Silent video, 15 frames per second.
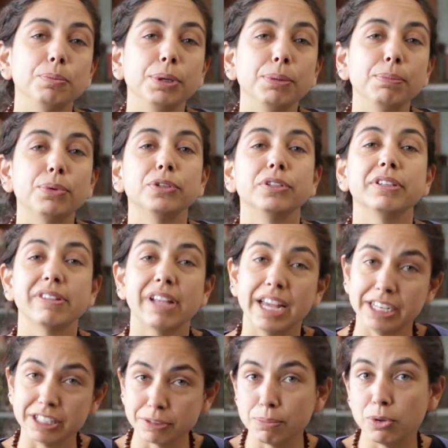peoples
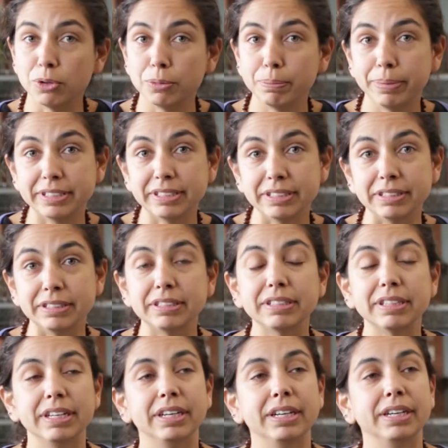and small peasants